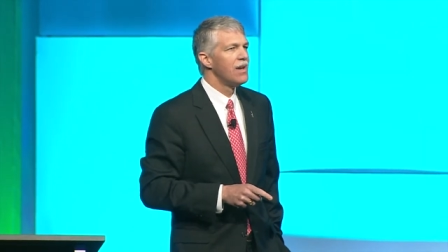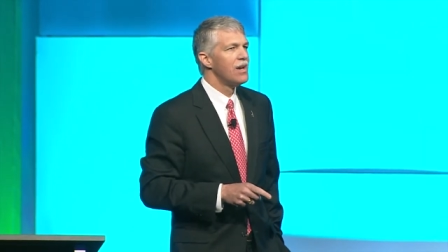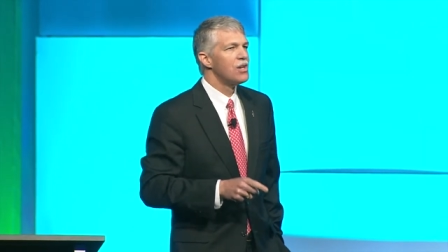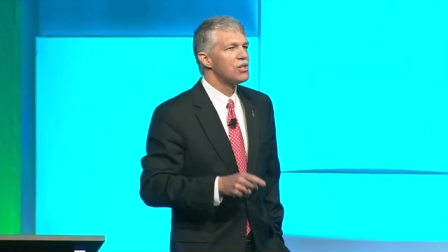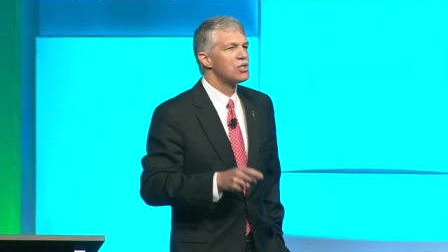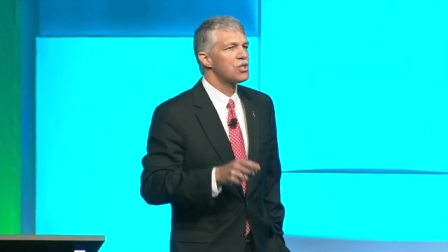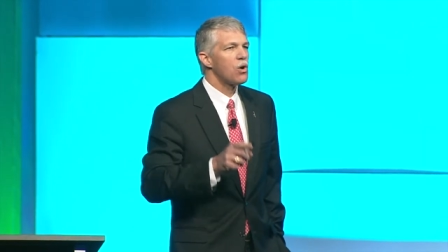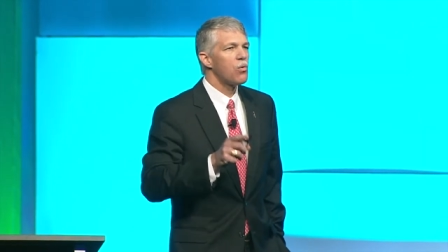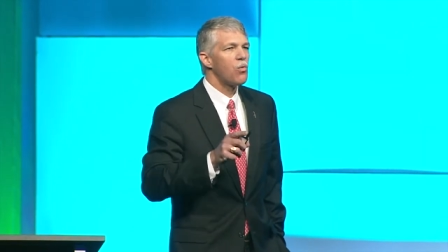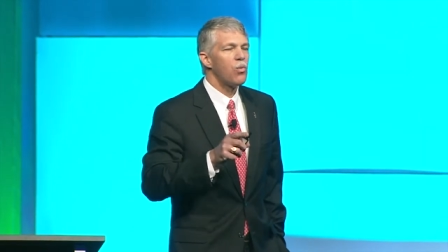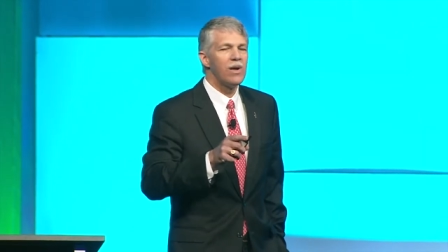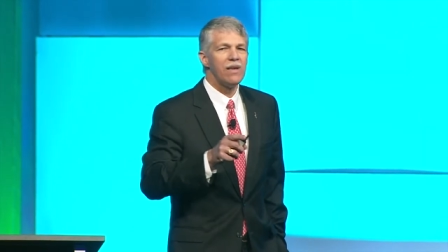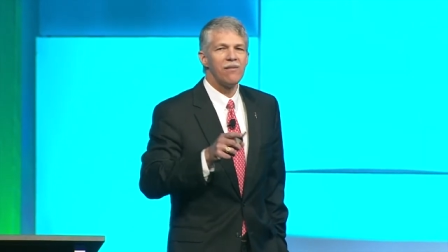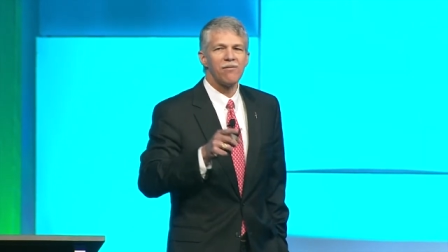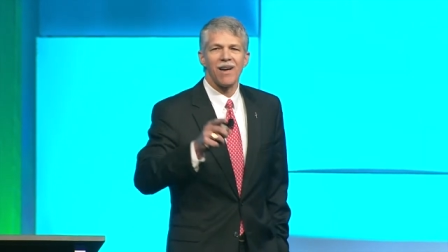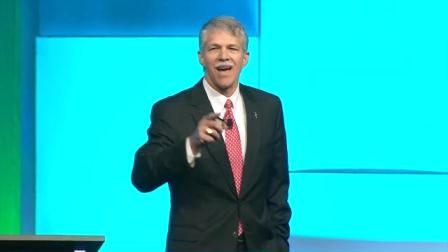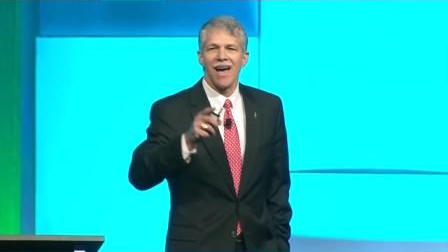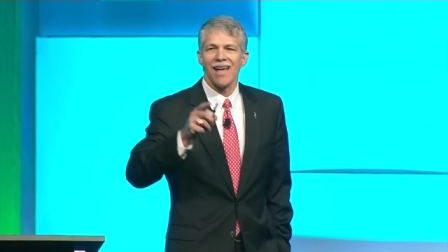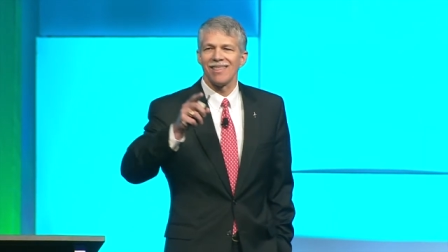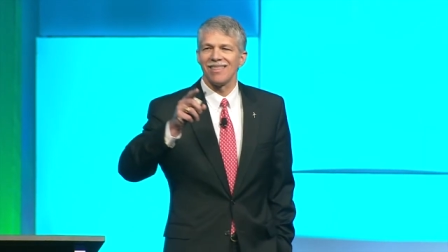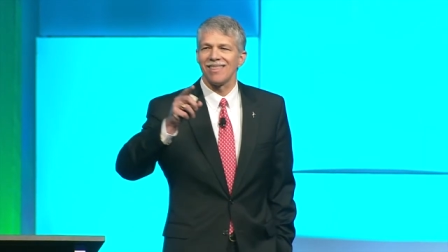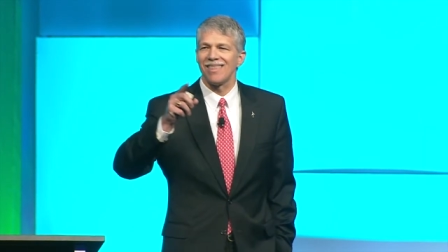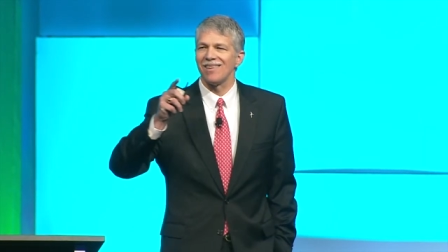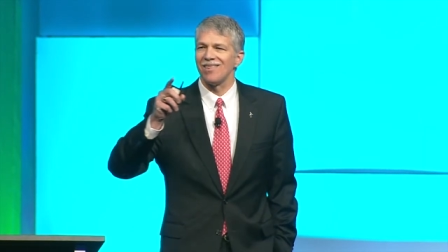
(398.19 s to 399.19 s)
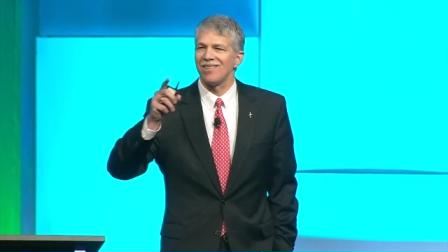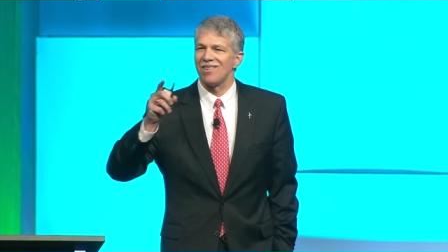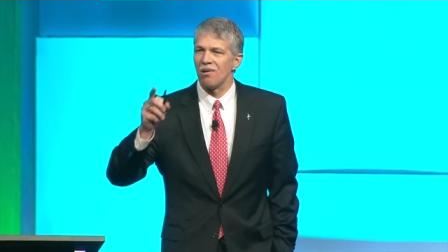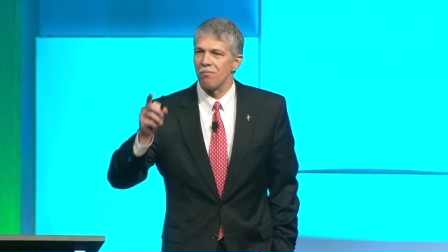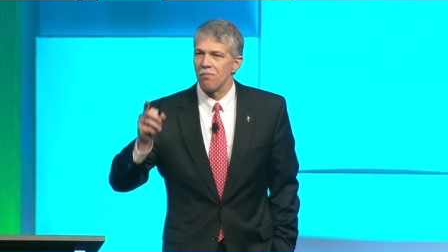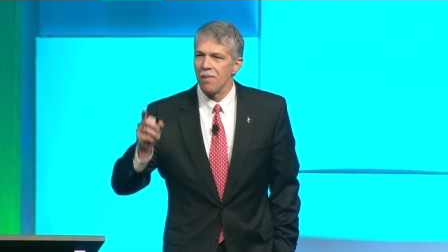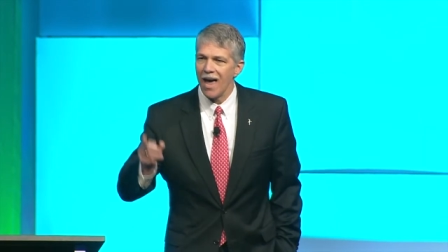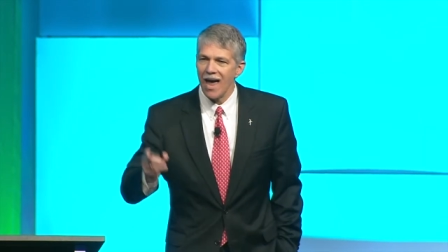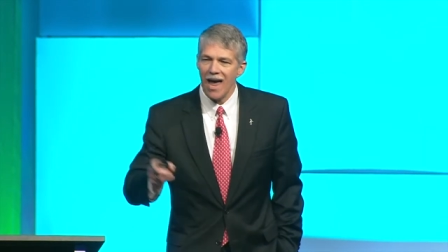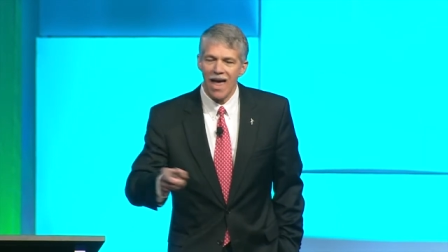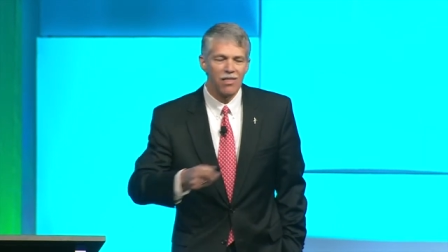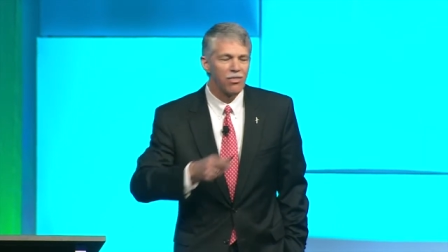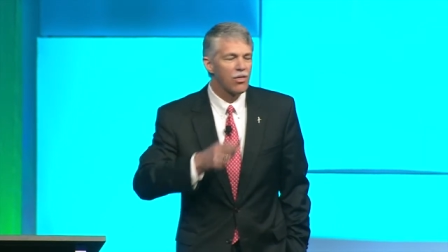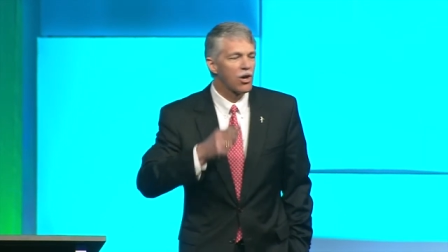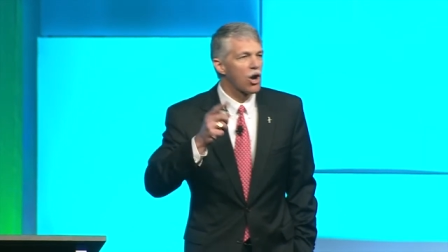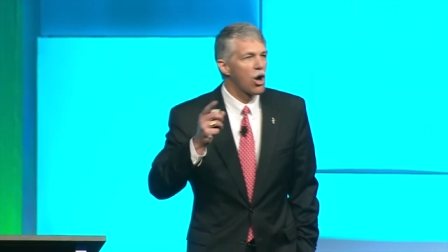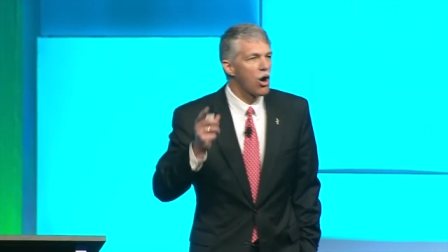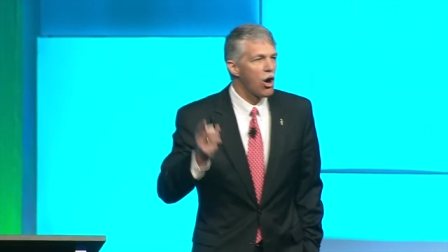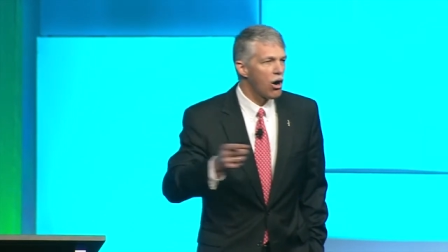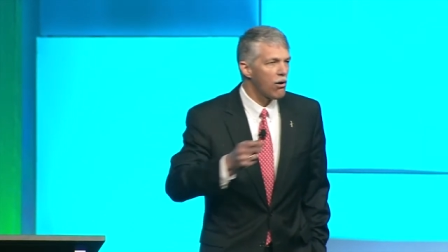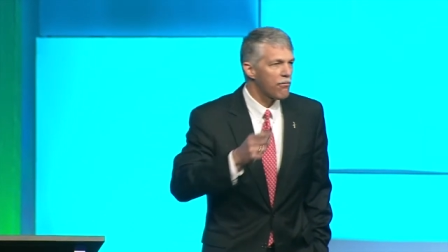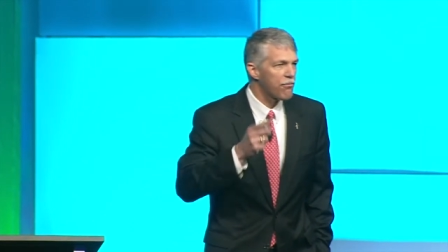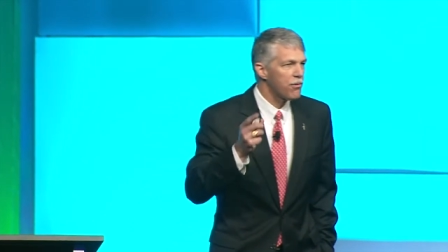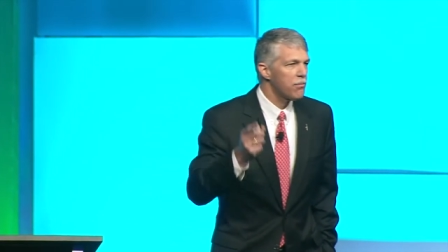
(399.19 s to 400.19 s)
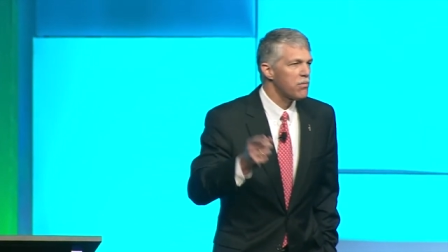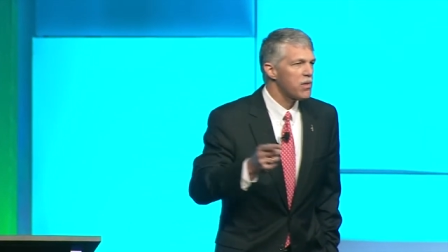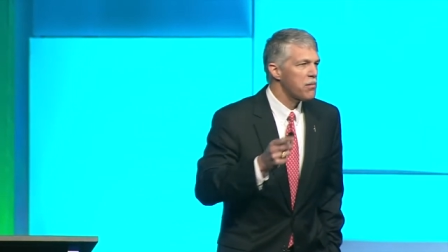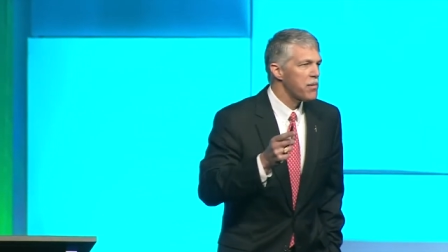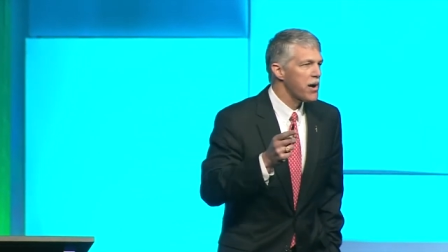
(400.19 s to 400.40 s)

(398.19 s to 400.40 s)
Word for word: So we've got the demand, the call from the